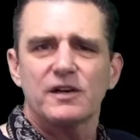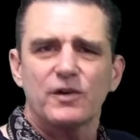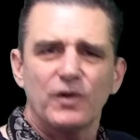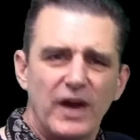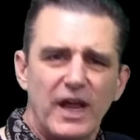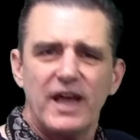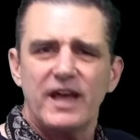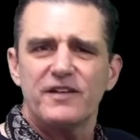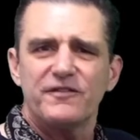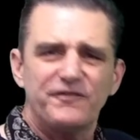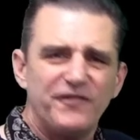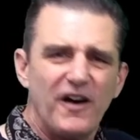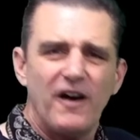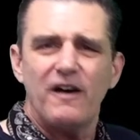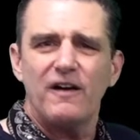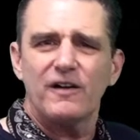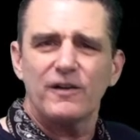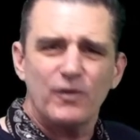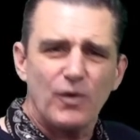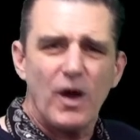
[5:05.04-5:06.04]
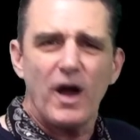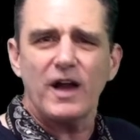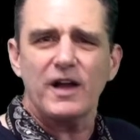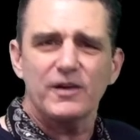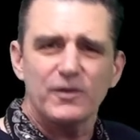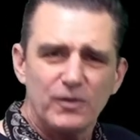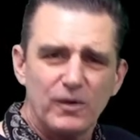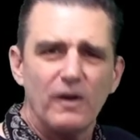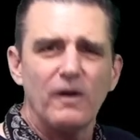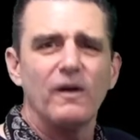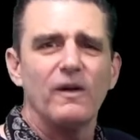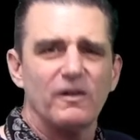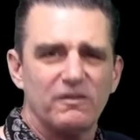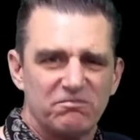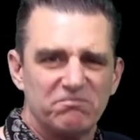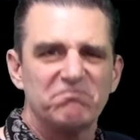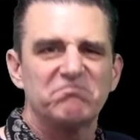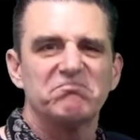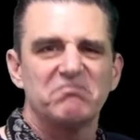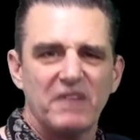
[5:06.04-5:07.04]
grand funk rock and roll.
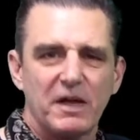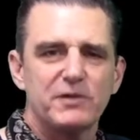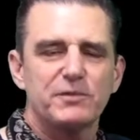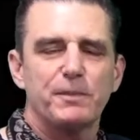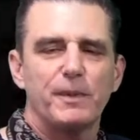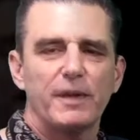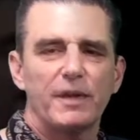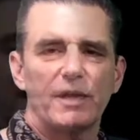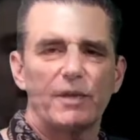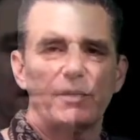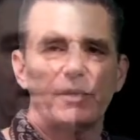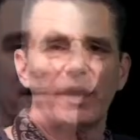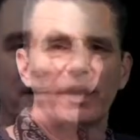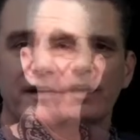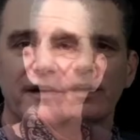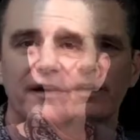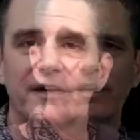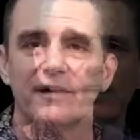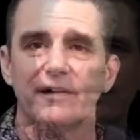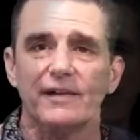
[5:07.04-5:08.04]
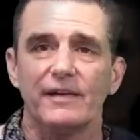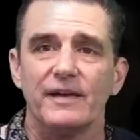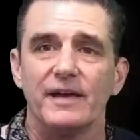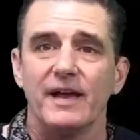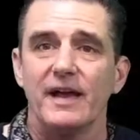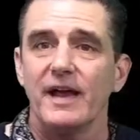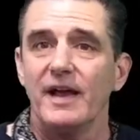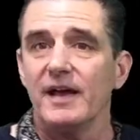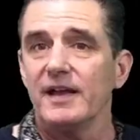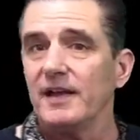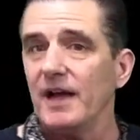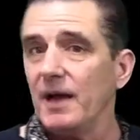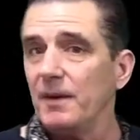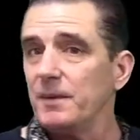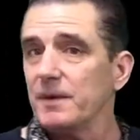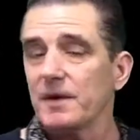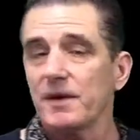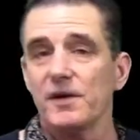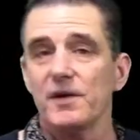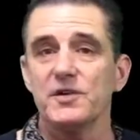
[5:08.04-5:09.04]
That's a pretty good record. And I
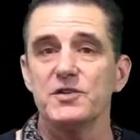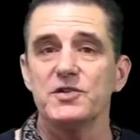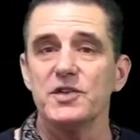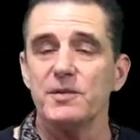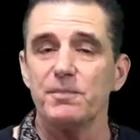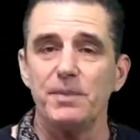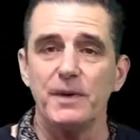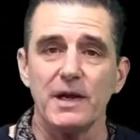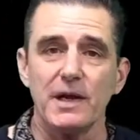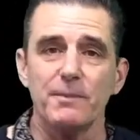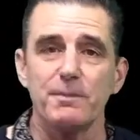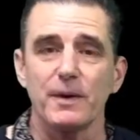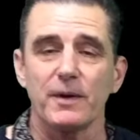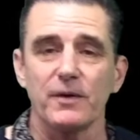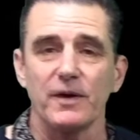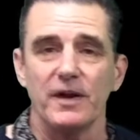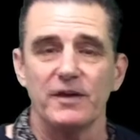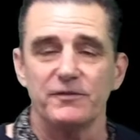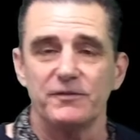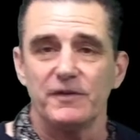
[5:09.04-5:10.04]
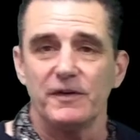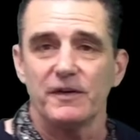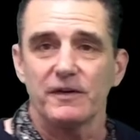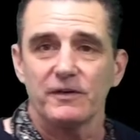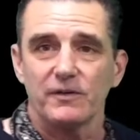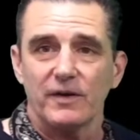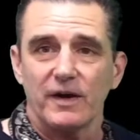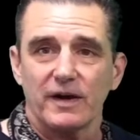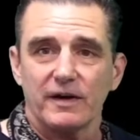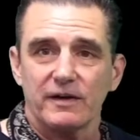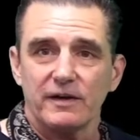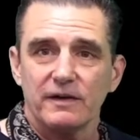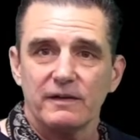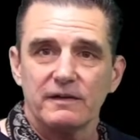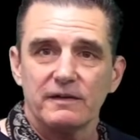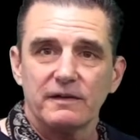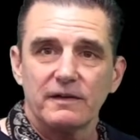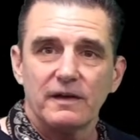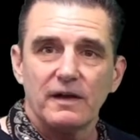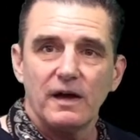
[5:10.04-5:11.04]
would encourage you to pick up a grand funk record.
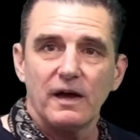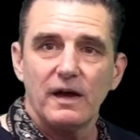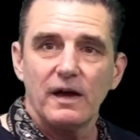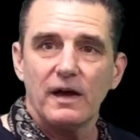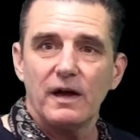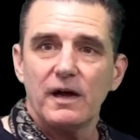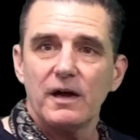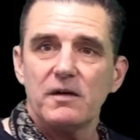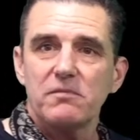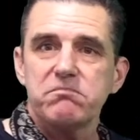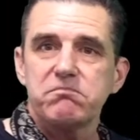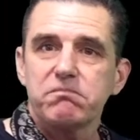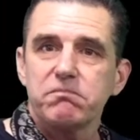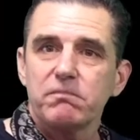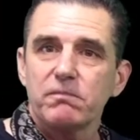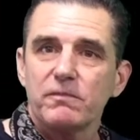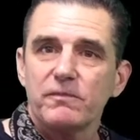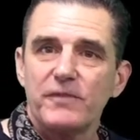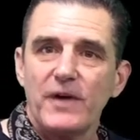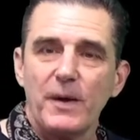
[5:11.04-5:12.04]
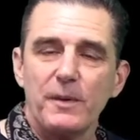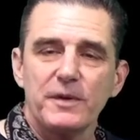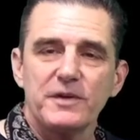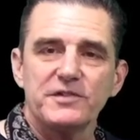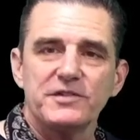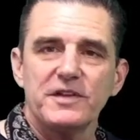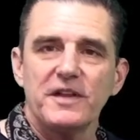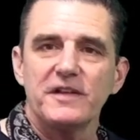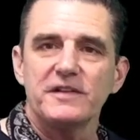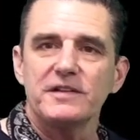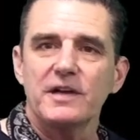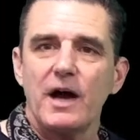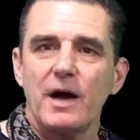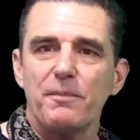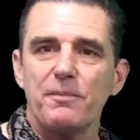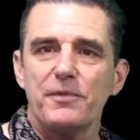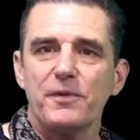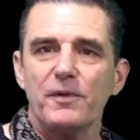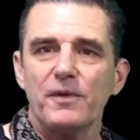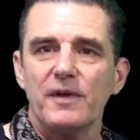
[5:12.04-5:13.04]
Uh, if I were to say the
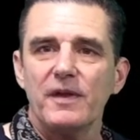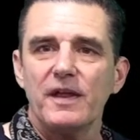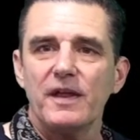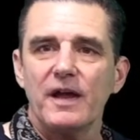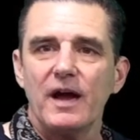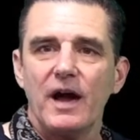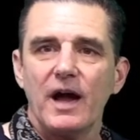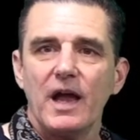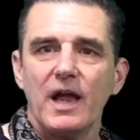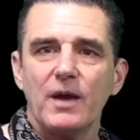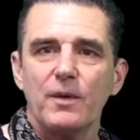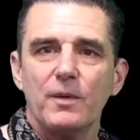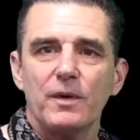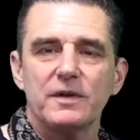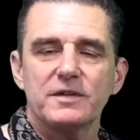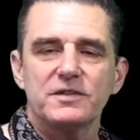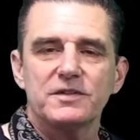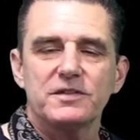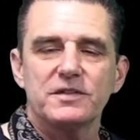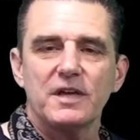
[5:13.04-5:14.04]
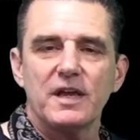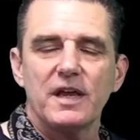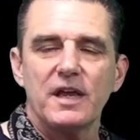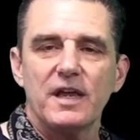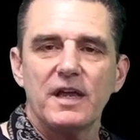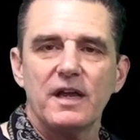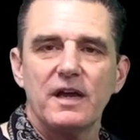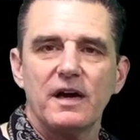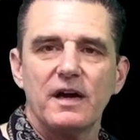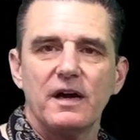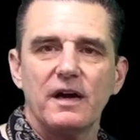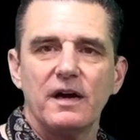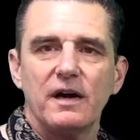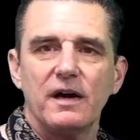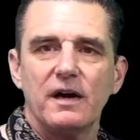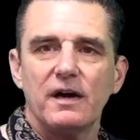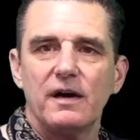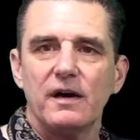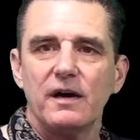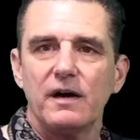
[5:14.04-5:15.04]
top three, I would say
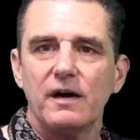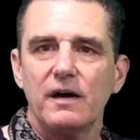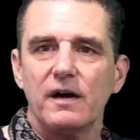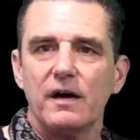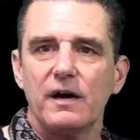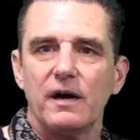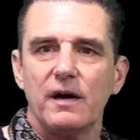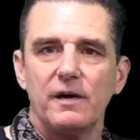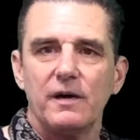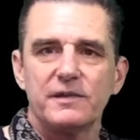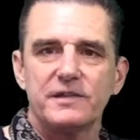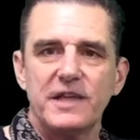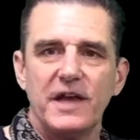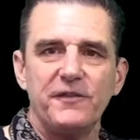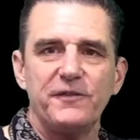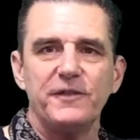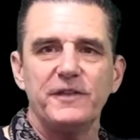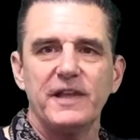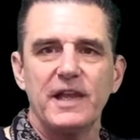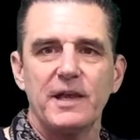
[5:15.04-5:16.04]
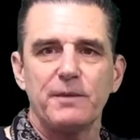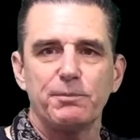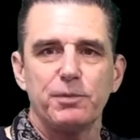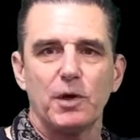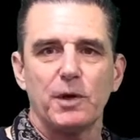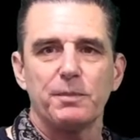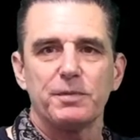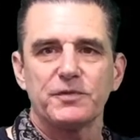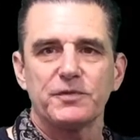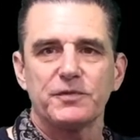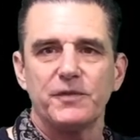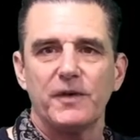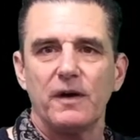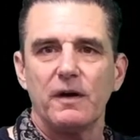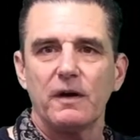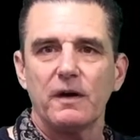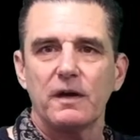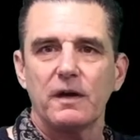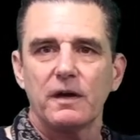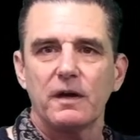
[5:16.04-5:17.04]
uh, definitely a Purpose
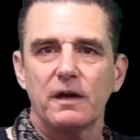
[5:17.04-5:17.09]
Funk,